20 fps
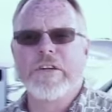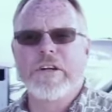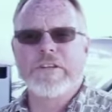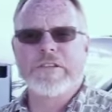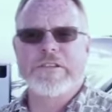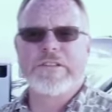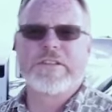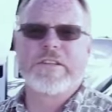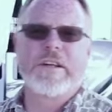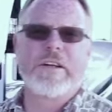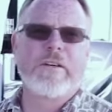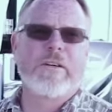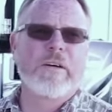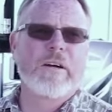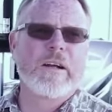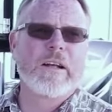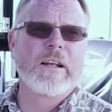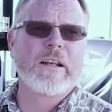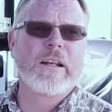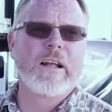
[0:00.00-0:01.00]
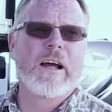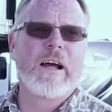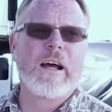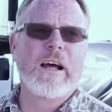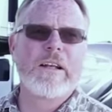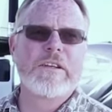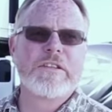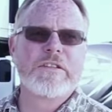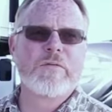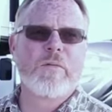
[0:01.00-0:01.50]
Junction City, Oregon.
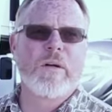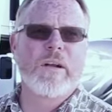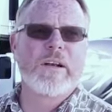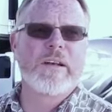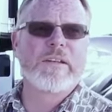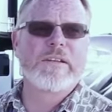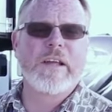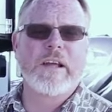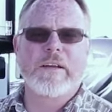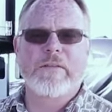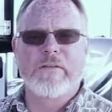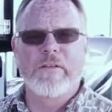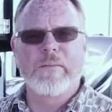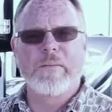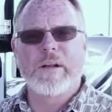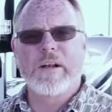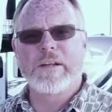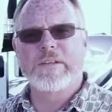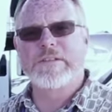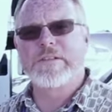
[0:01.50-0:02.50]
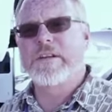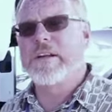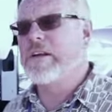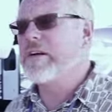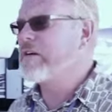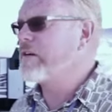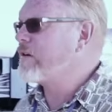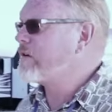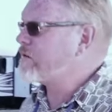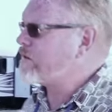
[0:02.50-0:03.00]
Just wanted to take a few minutes and
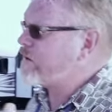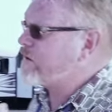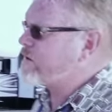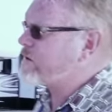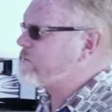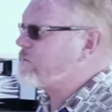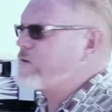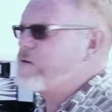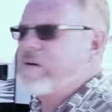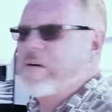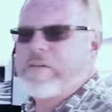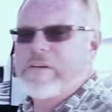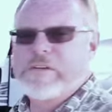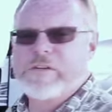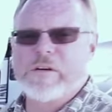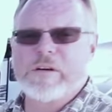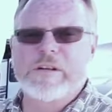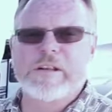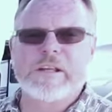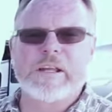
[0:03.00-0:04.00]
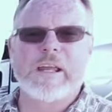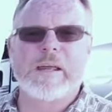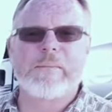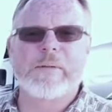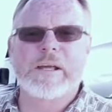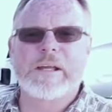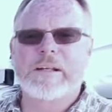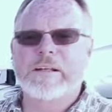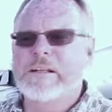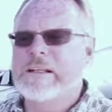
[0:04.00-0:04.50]
introduce you to some new inventory that
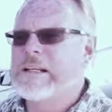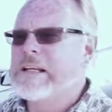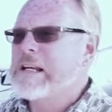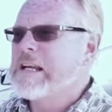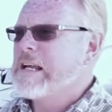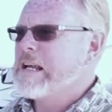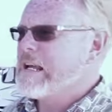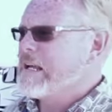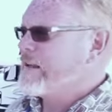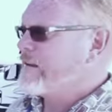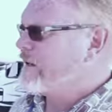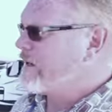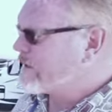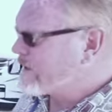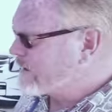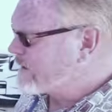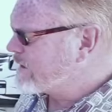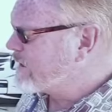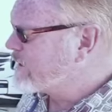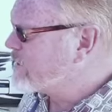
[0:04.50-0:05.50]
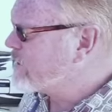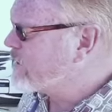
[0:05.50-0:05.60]
came in. This is a